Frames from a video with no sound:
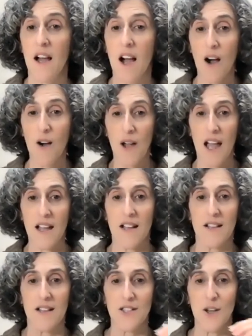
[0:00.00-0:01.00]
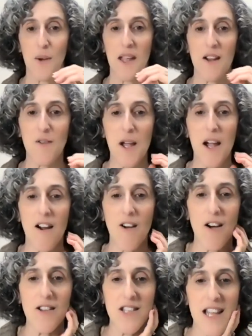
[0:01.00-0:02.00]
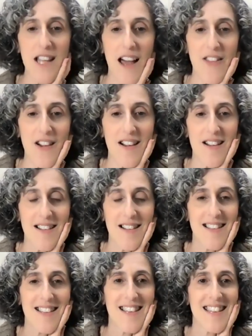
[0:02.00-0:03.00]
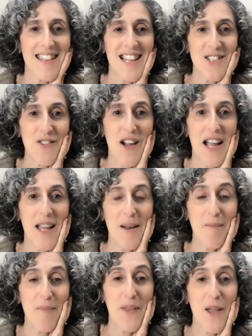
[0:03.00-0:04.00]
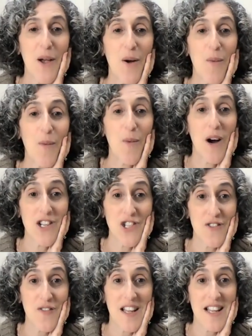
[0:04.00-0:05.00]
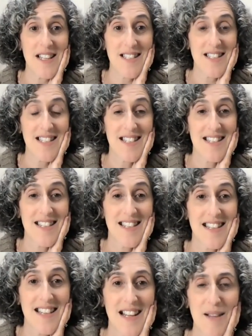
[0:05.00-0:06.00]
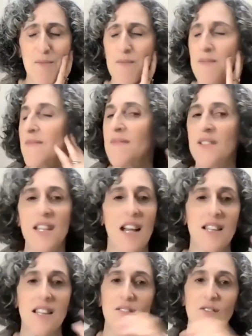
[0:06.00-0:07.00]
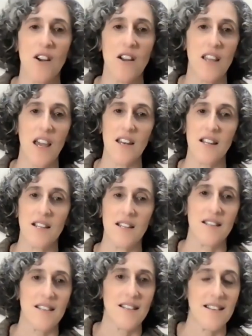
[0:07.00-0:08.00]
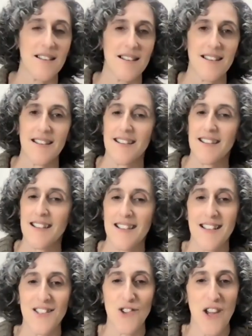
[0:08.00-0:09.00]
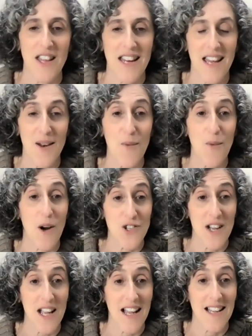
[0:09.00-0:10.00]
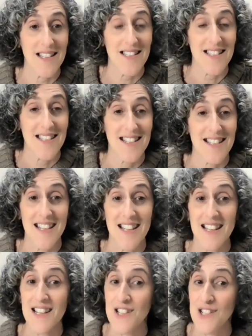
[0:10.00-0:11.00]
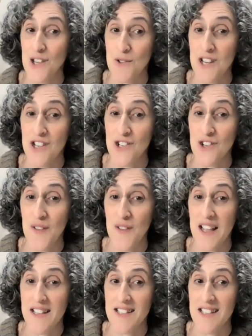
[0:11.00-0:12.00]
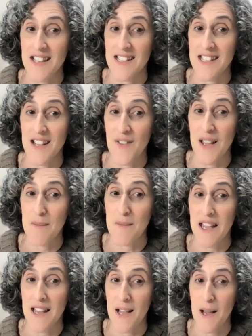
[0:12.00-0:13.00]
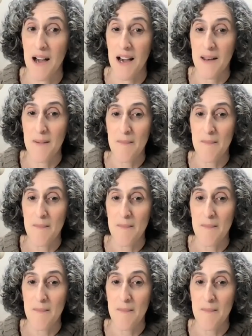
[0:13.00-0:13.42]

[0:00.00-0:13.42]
Okay, so here we are all together. That's right, wash your face. See, I did it wrong again. Let's try that again. Wash your hands. Don't touch your face. Let's see if I can make it come on.